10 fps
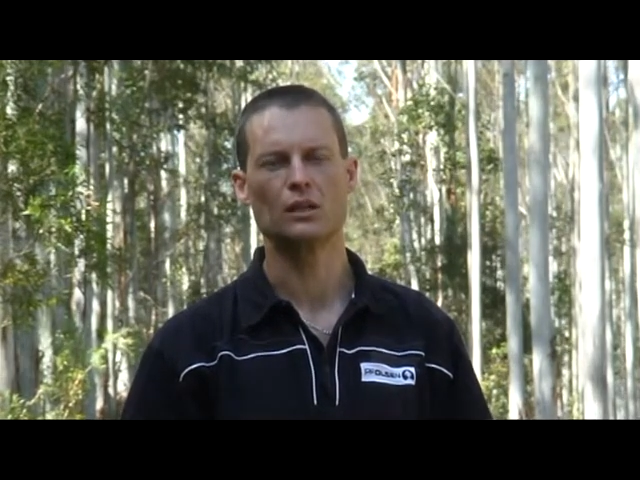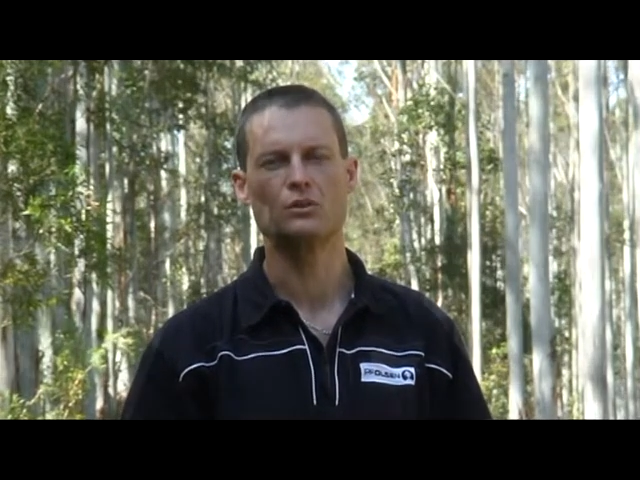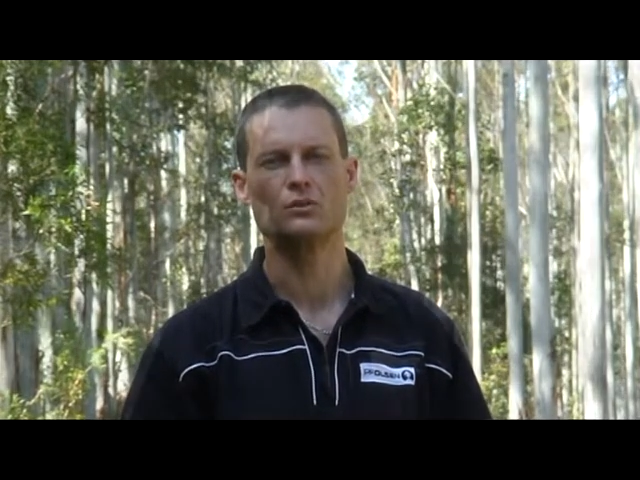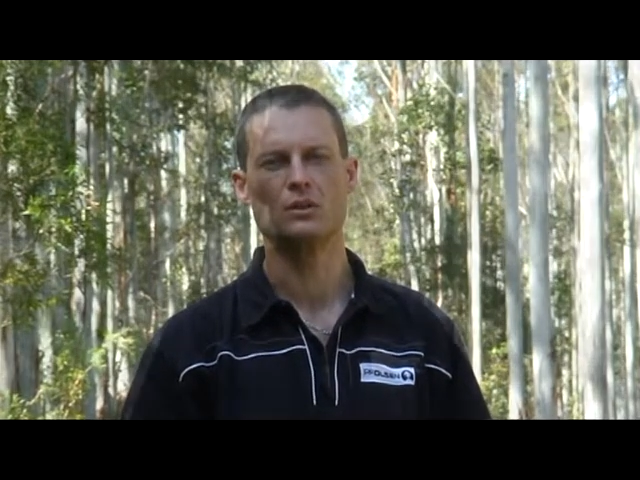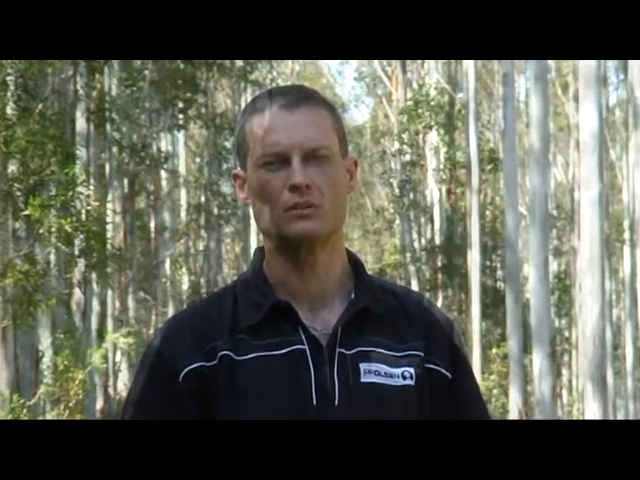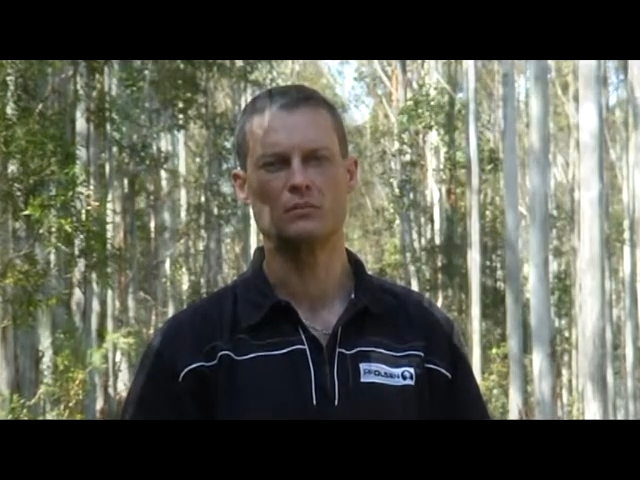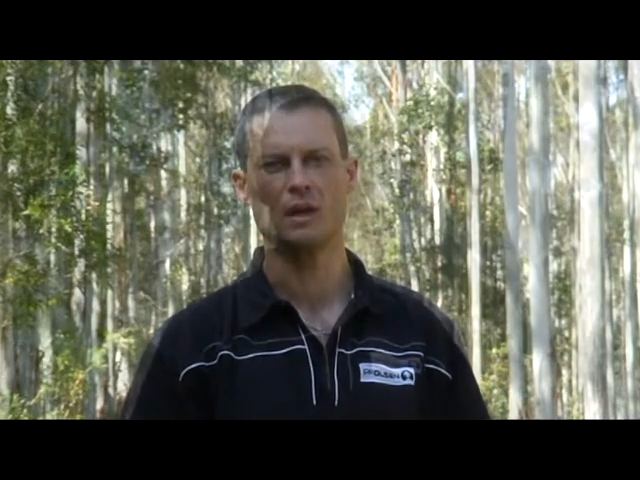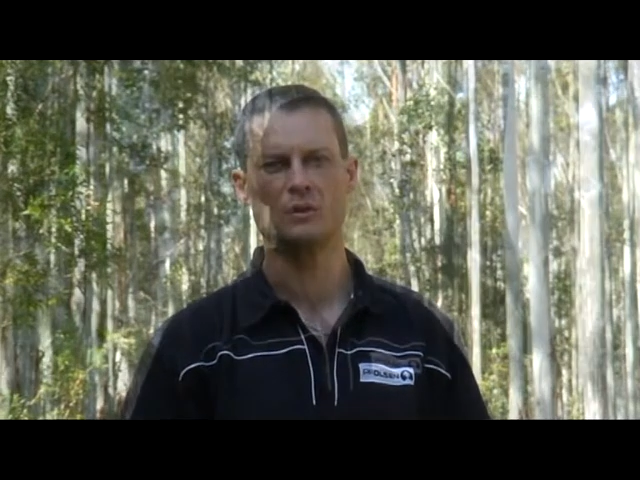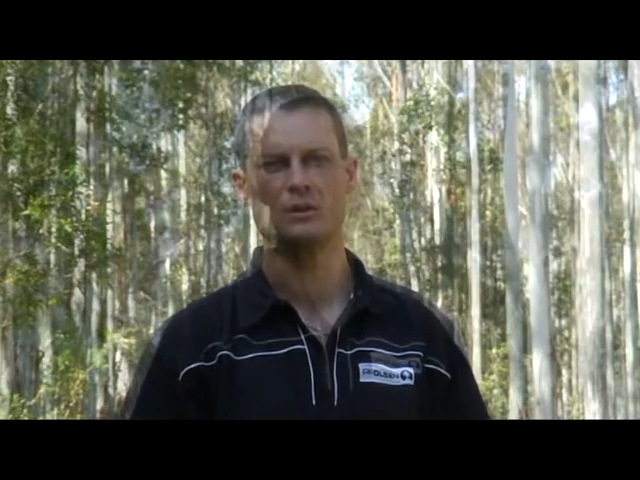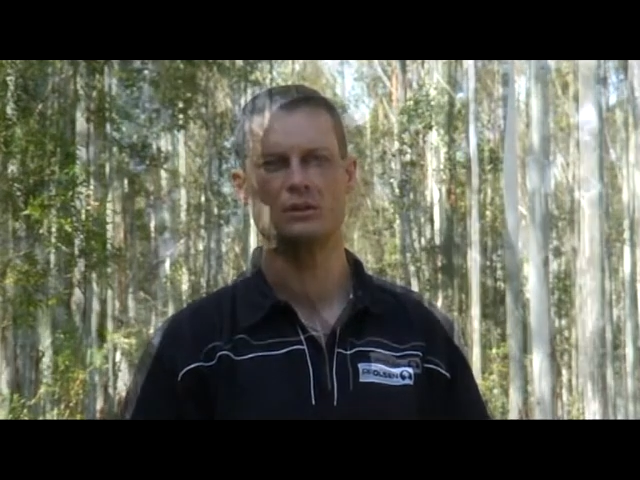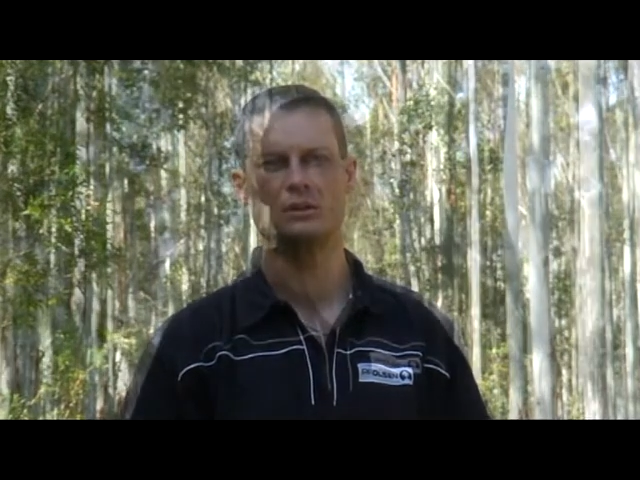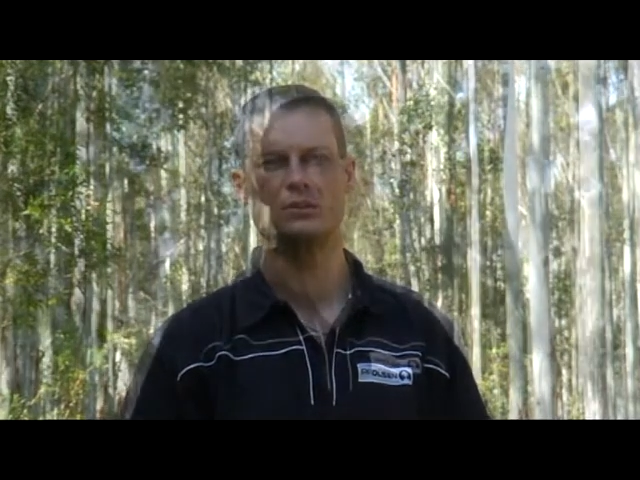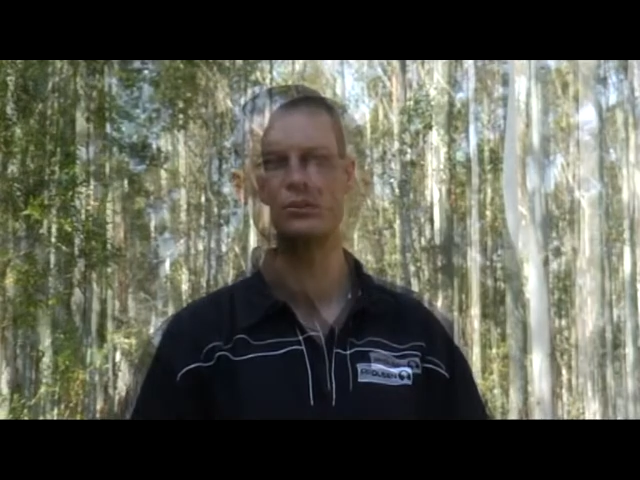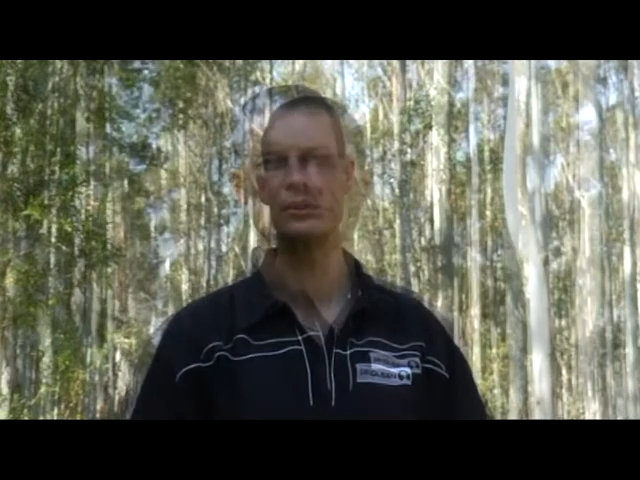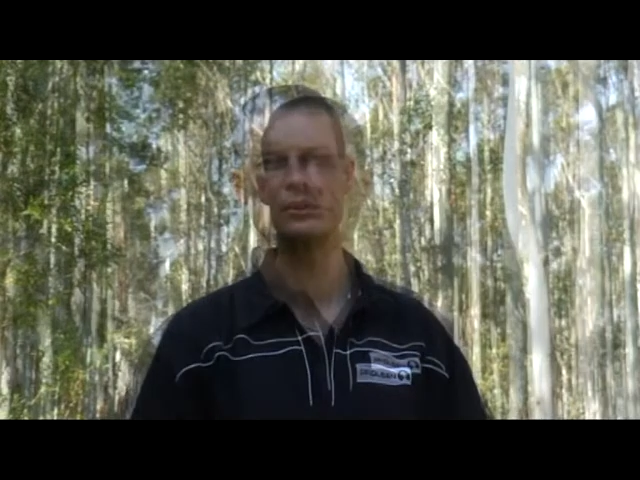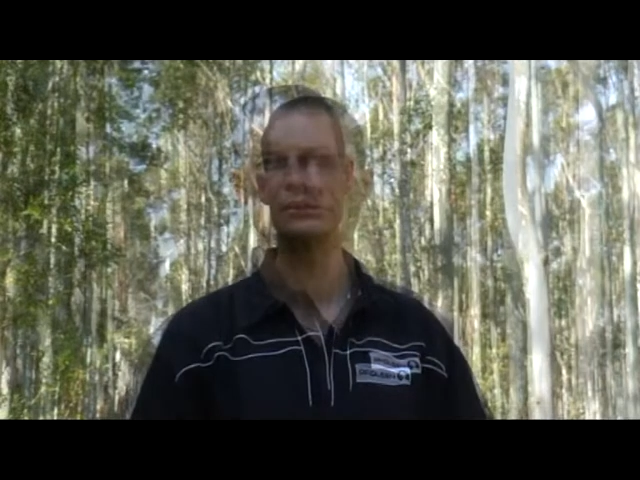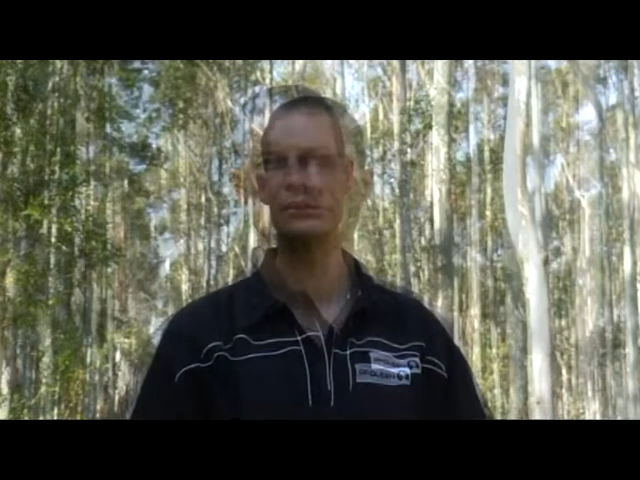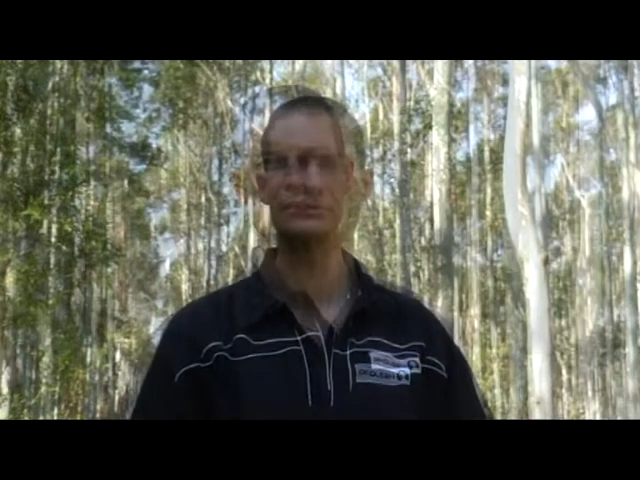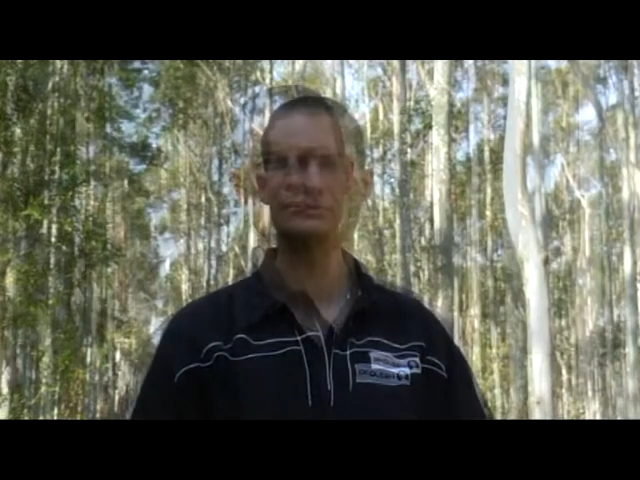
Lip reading: long-term damage to the trees.